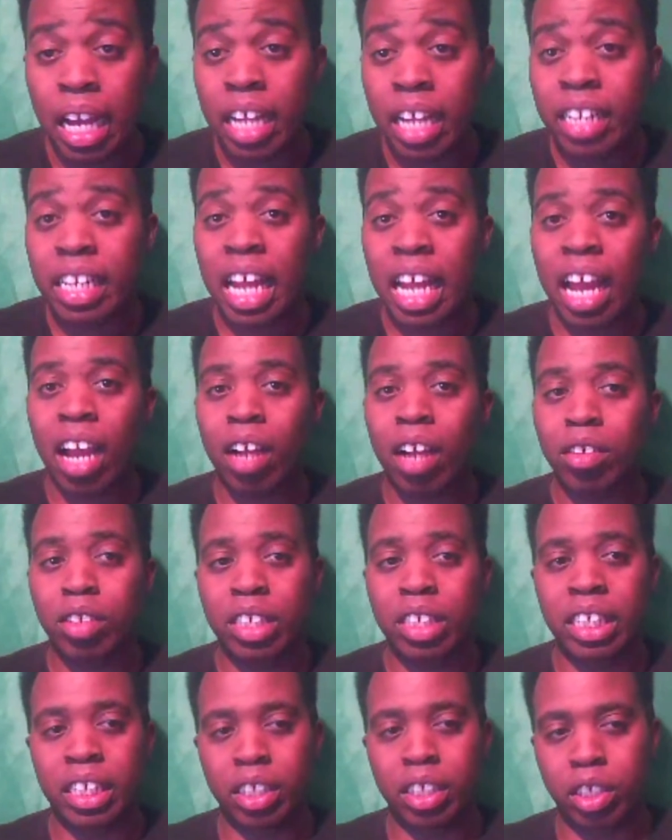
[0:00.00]
now
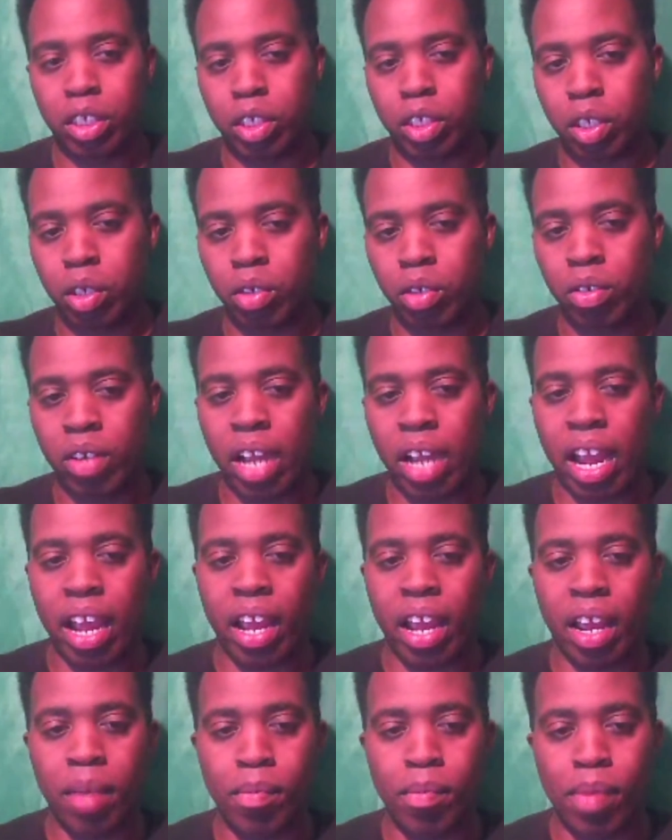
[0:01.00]
to get to
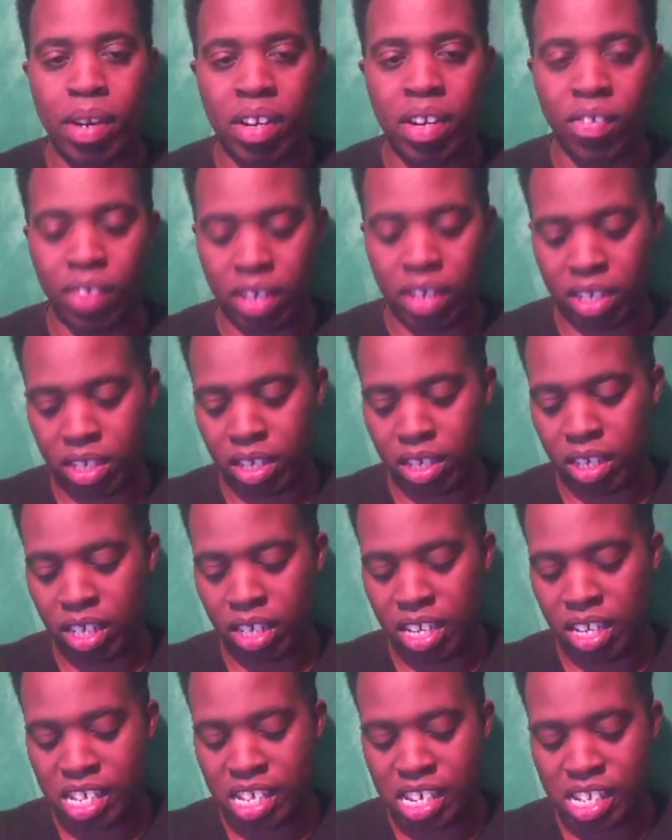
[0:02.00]
a bit of a
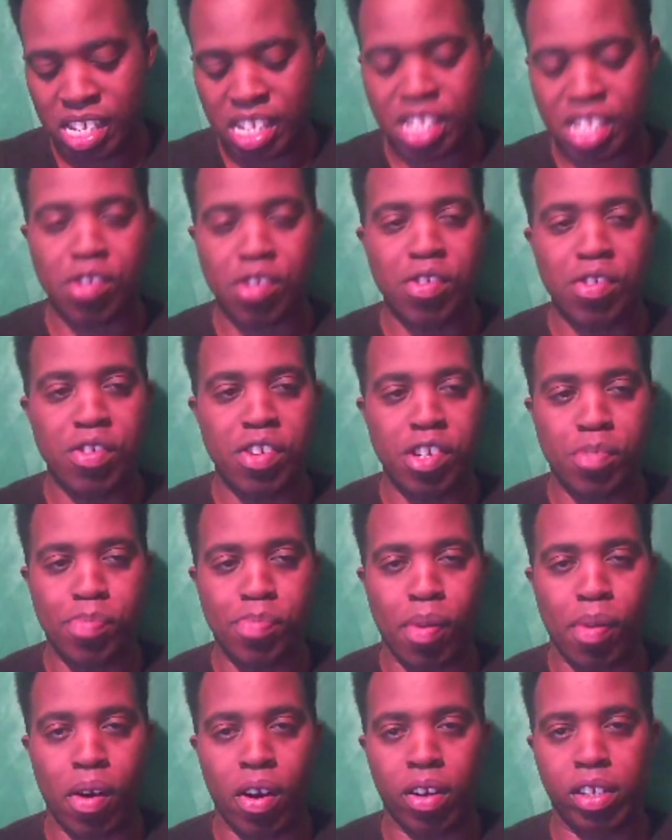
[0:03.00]
serious
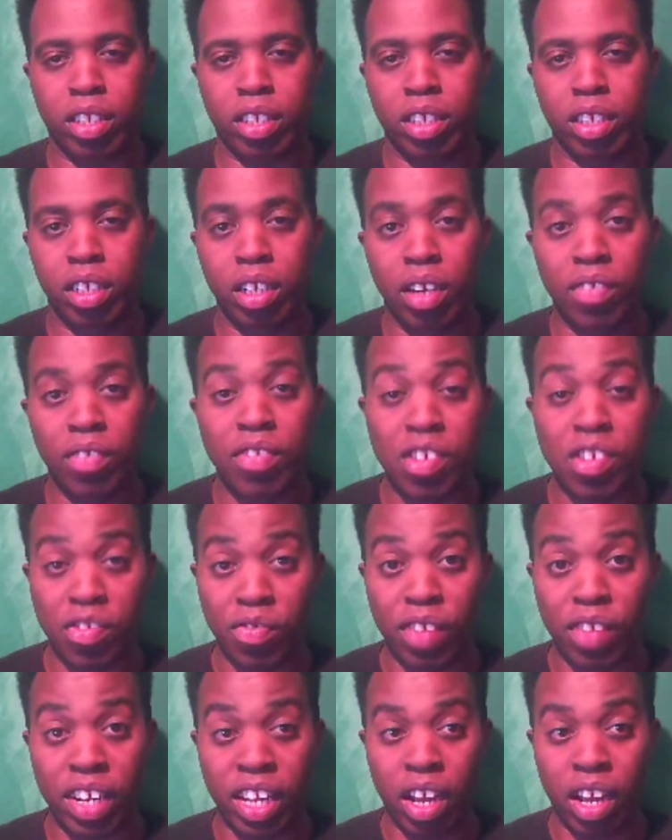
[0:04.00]
part of this
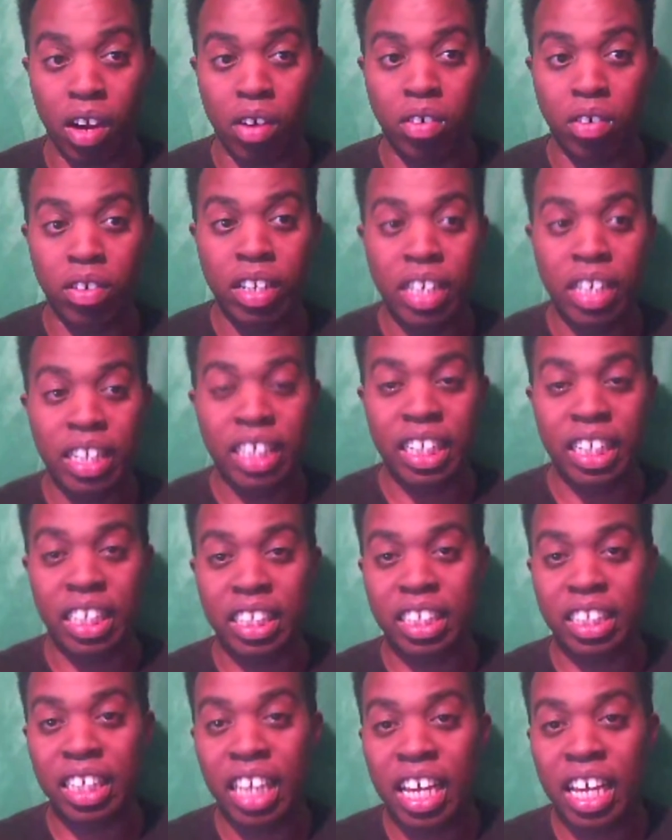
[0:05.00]
video,
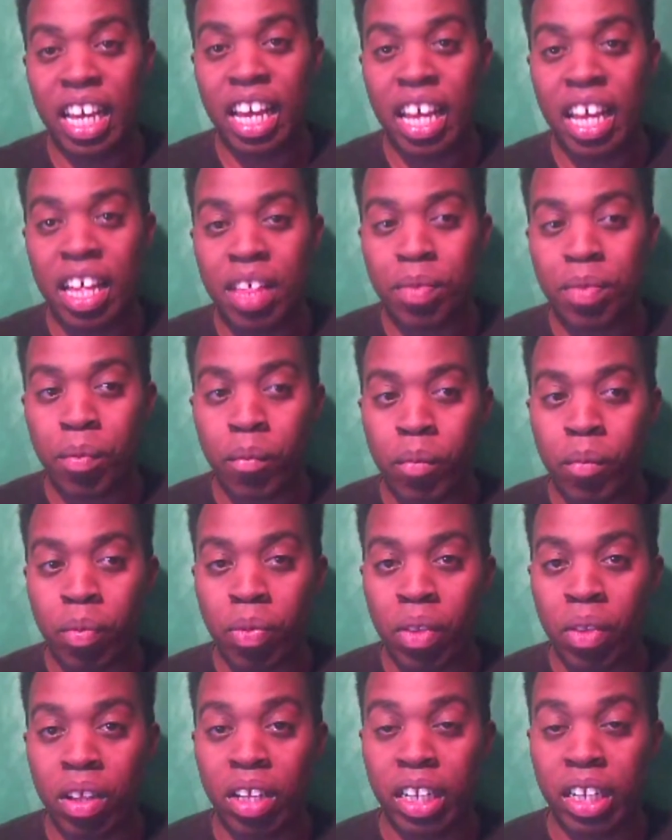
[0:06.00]
because
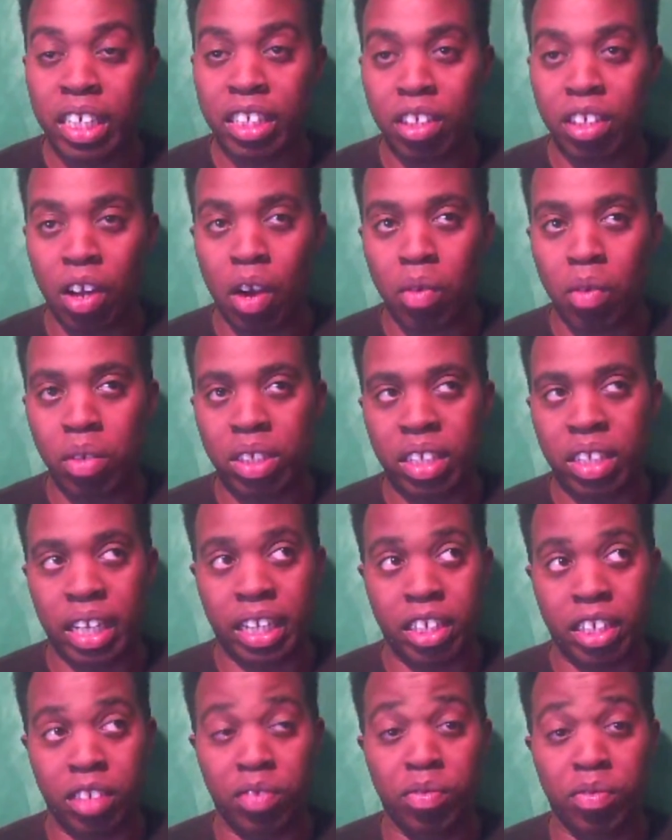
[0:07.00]
Lucky Star was like
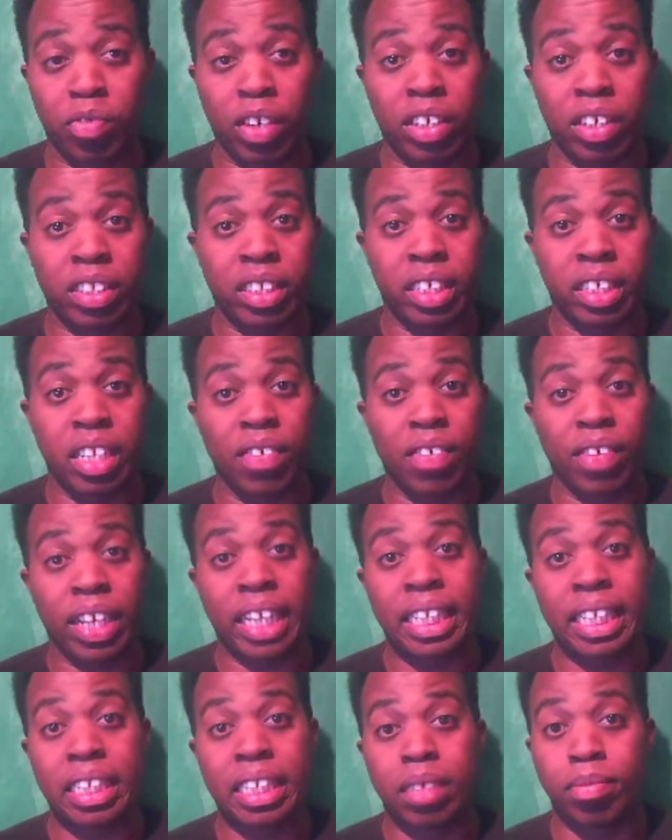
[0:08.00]
very
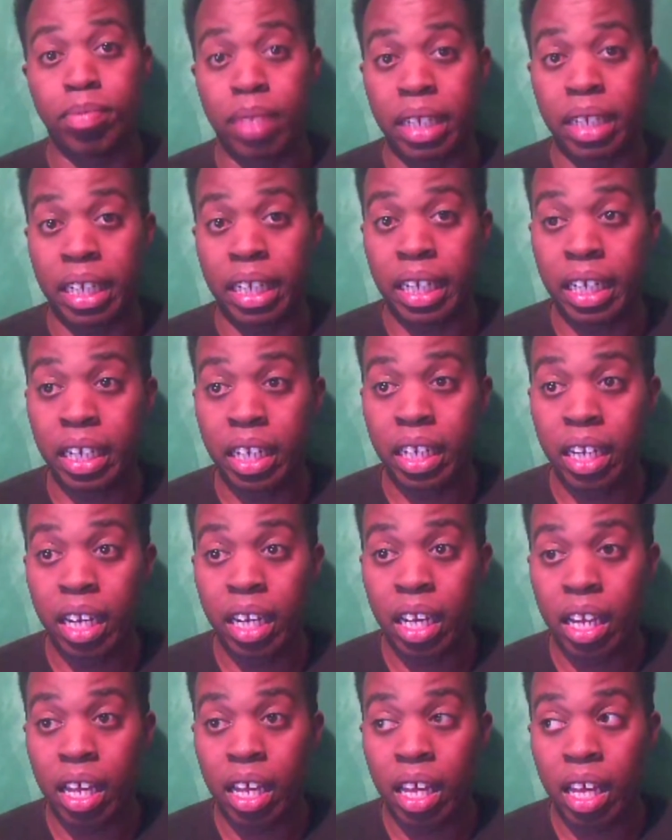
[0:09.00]
significant to me
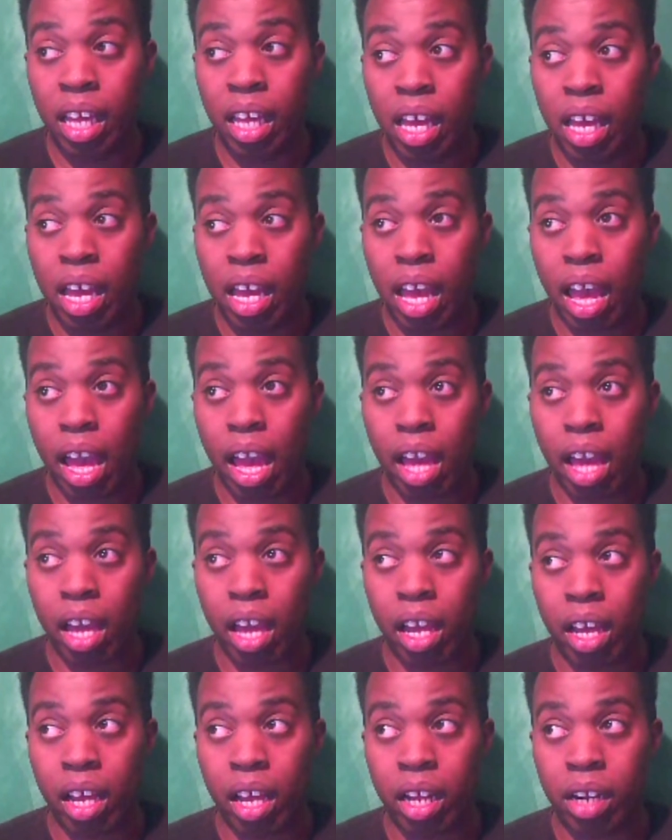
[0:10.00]

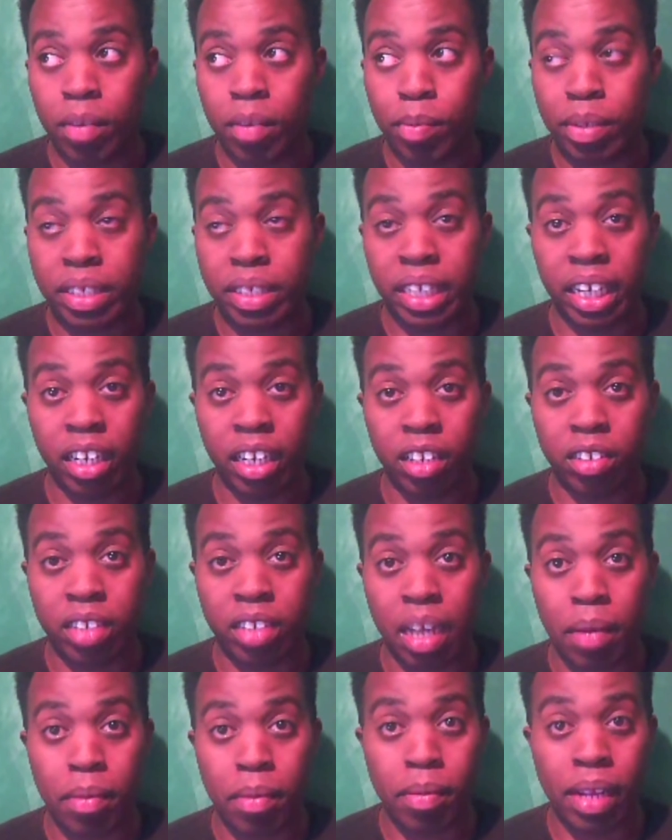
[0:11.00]
at a particular
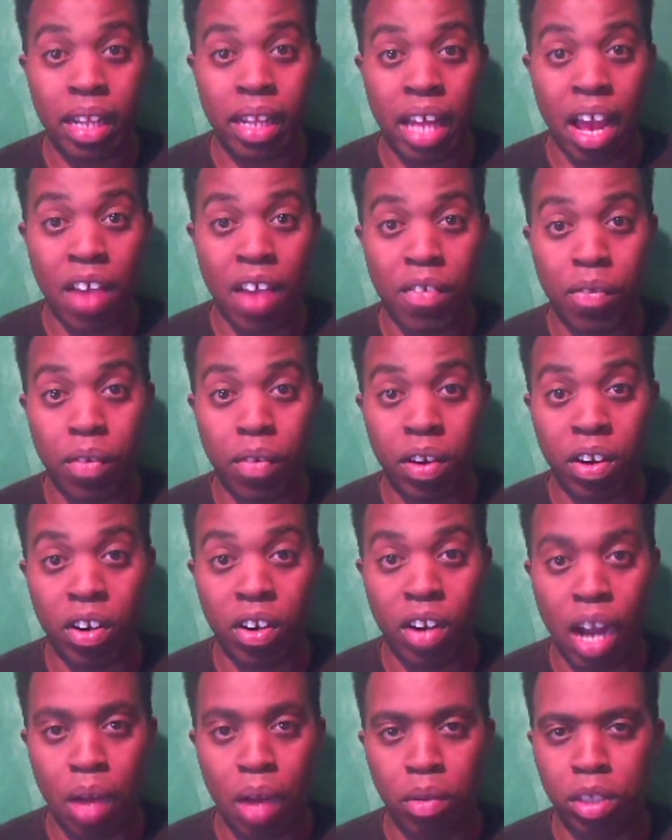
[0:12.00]
time in my life
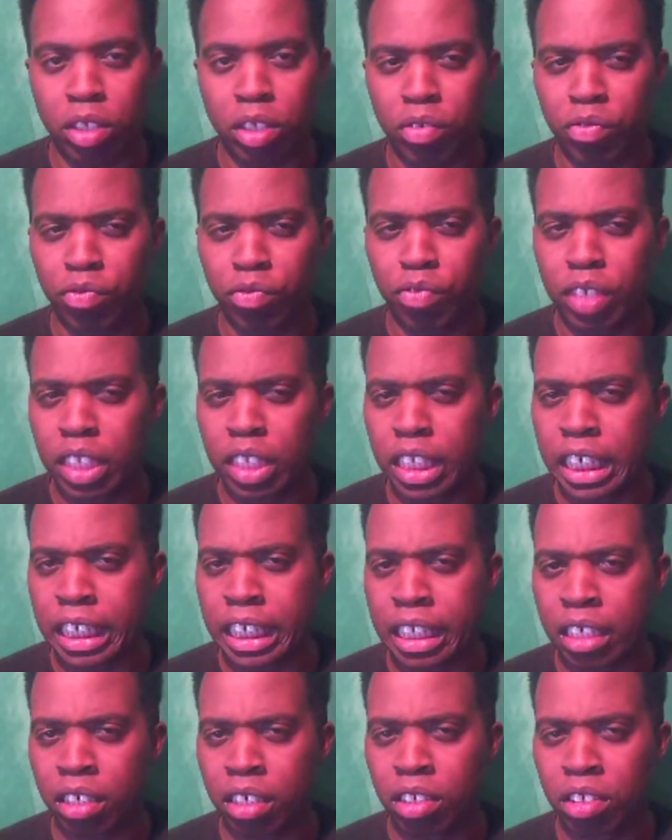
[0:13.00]
where I wasn't
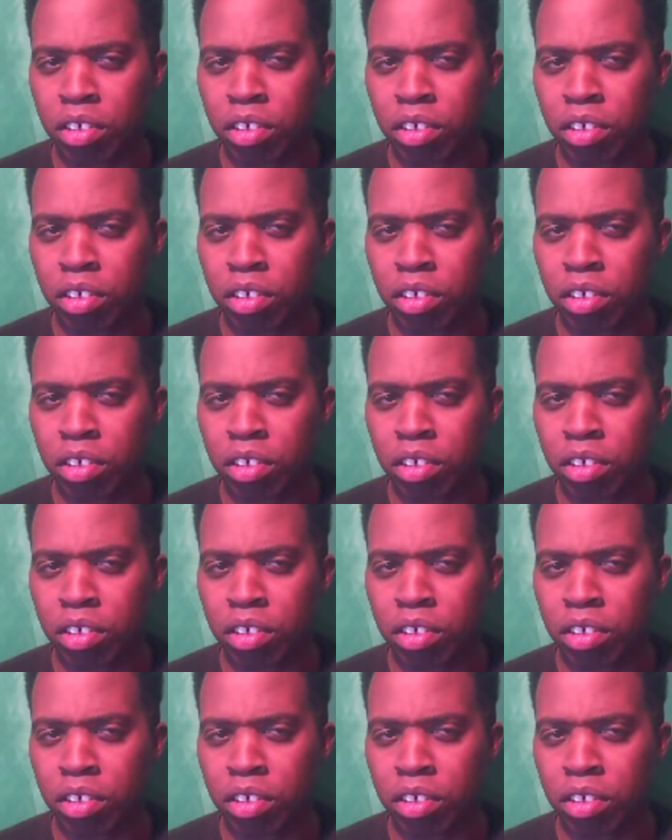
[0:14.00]
feeling